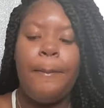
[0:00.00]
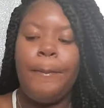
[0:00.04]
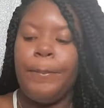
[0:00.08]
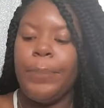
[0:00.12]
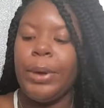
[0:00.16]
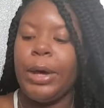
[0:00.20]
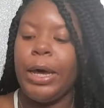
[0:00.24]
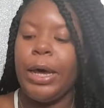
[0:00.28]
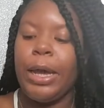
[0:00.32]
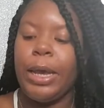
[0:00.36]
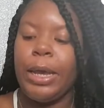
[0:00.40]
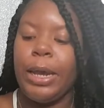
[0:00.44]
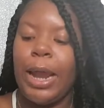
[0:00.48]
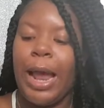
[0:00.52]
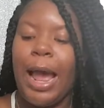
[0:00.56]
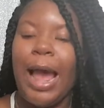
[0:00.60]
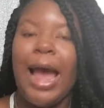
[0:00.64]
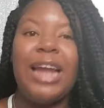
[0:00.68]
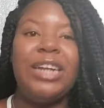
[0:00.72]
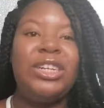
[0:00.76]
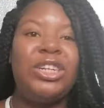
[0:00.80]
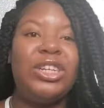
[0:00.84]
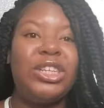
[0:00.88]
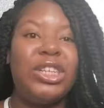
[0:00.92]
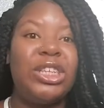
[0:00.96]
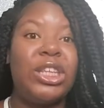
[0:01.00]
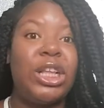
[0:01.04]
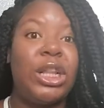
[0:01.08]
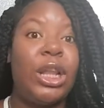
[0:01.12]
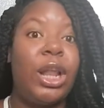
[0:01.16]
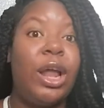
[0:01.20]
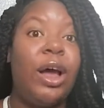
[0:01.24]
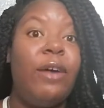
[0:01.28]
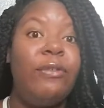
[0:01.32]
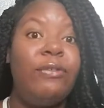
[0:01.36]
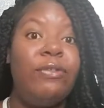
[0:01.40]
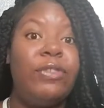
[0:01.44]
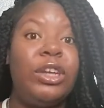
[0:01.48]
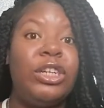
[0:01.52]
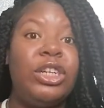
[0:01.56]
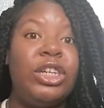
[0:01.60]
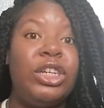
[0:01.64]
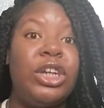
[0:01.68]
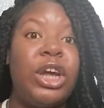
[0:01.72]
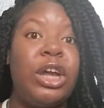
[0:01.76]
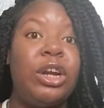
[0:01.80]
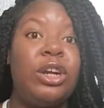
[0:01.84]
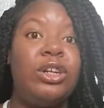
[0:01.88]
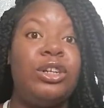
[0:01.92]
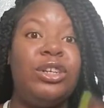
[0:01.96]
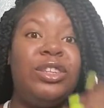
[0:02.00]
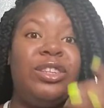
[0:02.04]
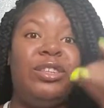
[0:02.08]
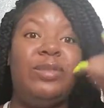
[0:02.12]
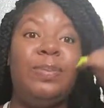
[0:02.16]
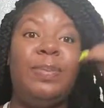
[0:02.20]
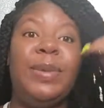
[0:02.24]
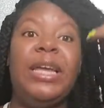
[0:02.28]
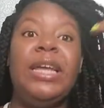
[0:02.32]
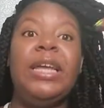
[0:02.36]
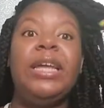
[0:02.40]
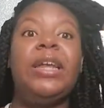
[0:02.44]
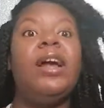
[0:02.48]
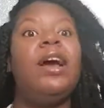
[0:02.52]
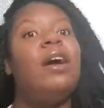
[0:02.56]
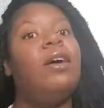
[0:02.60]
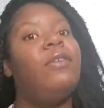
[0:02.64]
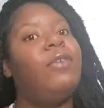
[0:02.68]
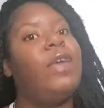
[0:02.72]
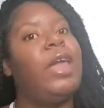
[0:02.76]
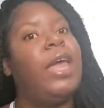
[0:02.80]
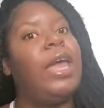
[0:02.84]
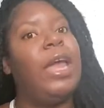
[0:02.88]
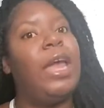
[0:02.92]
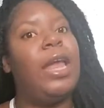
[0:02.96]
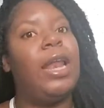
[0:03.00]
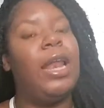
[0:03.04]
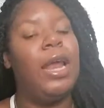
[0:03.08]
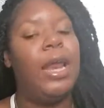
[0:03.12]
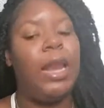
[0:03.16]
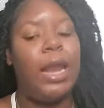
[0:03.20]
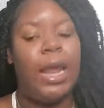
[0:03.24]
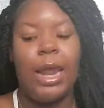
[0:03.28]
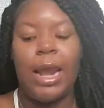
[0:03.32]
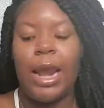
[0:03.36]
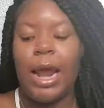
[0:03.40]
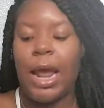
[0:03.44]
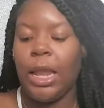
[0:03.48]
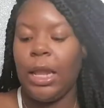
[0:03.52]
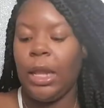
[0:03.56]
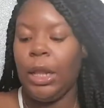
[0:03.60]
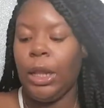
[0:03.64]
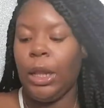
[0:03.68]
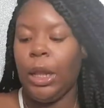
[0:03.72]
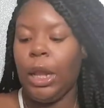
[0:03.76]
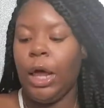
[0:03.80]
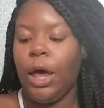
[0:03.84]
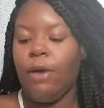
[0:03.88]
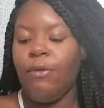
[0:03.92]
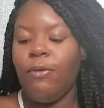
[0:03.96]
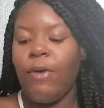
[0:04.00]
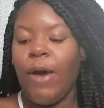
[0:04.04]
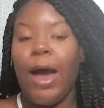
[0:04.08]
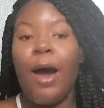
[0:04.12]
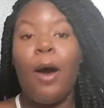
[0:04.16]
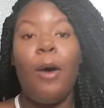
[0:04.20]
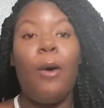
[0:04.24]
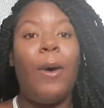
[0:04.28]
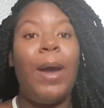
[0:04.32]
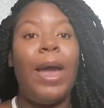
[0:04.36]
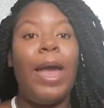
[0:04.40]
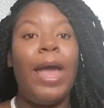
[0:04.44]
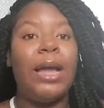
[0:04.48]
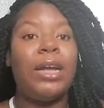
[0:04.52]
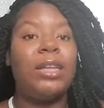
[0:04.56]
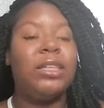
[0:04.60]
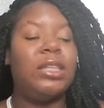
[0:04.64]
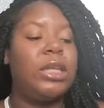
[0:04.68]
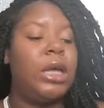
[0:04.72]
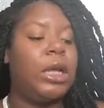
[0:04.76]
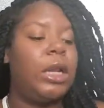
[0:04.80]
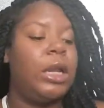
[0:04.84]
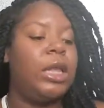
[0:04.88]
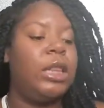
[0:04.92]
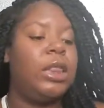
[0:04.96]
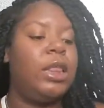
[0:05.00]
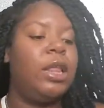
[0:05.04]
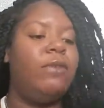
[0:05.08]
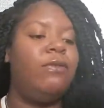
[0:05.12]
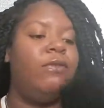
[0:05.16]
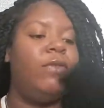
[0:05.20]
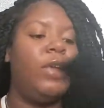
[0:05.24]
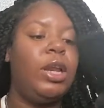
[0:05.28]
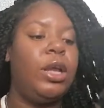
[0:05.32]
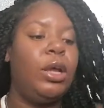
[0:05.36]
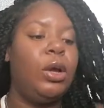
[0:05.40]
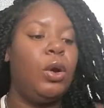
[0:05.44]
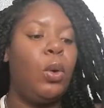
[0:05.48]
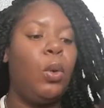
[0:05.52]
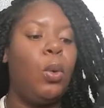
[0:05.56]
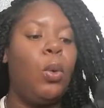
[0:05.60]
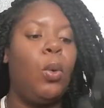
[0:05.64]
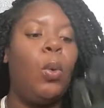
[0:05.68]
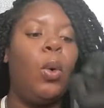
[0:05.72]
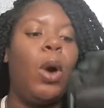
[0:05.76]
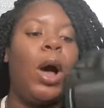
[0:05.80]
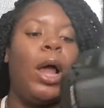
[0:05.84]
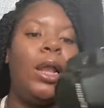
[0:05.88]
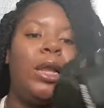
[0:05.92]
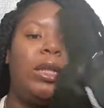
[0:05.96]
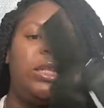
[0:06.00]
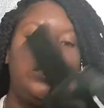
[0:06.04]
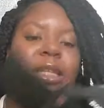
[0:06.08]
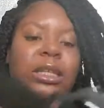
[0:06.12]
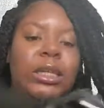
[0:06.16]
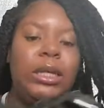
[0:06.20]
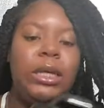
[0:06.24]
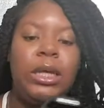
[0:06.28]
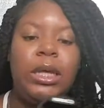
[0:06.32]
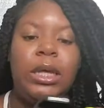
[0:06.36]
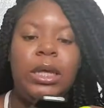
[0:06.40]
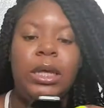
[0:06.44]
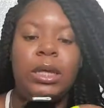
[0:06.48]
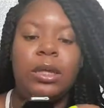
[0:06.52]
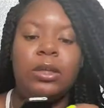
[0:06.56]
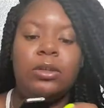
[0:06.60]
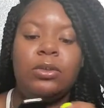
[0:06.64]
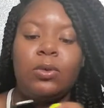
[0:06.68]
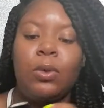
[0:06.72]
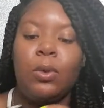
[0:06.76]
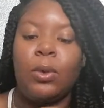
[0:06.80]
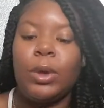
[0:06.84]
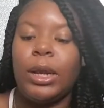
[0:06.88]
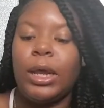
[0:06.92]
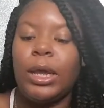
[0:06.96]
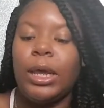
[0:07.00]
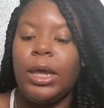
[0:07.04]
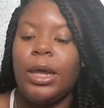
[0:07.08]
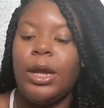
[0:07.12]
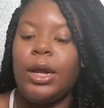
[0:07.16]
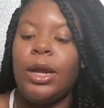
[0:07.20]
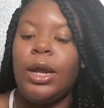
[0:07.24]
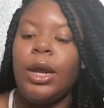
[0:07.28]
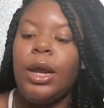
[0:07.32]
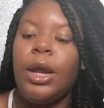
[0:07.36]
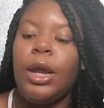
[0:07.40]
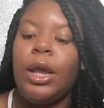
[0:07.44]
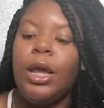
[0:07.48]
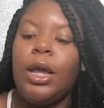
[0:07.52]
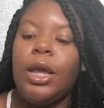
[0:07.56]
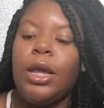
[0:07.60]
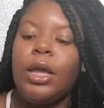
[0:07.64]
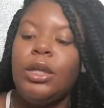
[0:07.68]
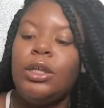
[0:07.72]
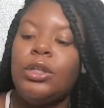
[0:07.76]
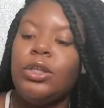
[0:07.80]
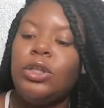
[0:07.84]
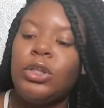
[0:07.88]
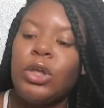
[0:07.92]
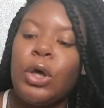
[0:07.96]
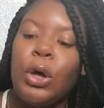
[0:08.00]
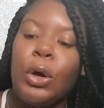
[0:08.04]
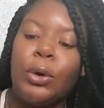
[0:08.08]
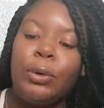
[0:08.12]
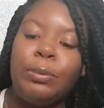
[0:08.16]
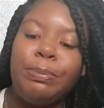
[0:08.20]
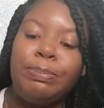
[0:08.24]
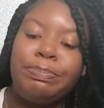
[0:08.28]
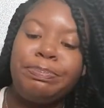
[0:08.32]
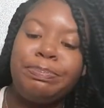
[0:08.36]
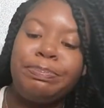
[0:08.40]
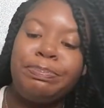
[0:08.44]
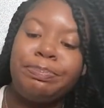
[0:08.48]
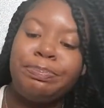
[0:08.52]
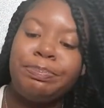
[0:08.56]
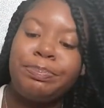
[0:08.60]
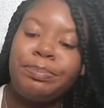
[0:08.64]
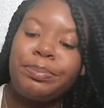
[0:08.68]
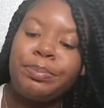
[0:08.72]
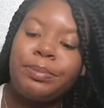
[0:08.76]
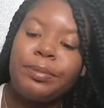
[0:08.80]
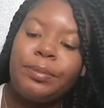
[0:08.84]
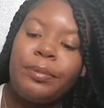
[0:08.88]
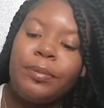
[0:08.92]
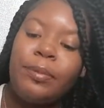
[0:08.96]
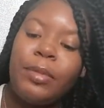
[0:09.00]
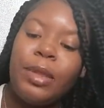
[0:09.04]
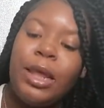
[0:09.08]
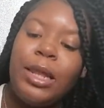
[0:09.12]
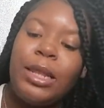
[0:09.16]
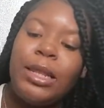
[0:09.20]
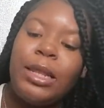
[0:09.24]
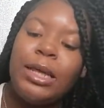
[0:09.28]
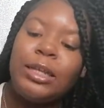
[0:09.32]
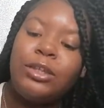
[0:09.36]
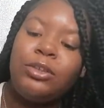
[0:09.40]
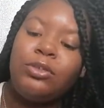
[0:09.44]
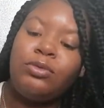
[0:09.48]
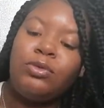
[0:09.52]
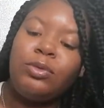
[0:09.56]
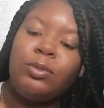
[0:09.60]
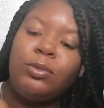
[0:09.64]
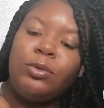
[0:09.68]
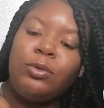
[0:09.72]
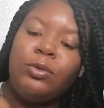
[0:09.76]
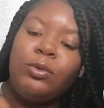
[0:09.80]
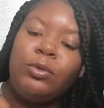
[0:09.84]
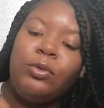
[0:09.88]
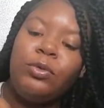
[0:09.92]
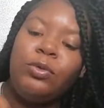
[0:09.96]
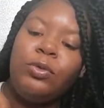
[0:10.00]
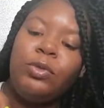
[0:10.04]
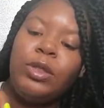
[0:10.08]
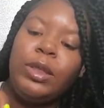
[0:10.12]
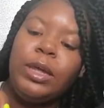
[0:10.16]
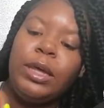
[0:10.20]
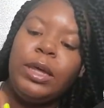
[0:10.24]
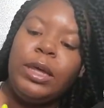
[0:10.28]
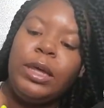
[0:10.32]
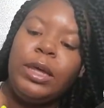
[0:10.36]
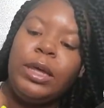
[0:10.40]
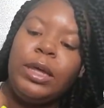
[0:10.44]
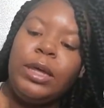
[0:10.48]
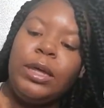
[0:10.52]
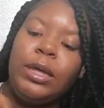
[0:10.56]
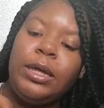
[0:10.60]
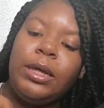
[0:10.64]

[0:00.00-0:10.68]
but I just love the shutter speed of Canon, and I love how excellent the video quality is on here. So let's remove the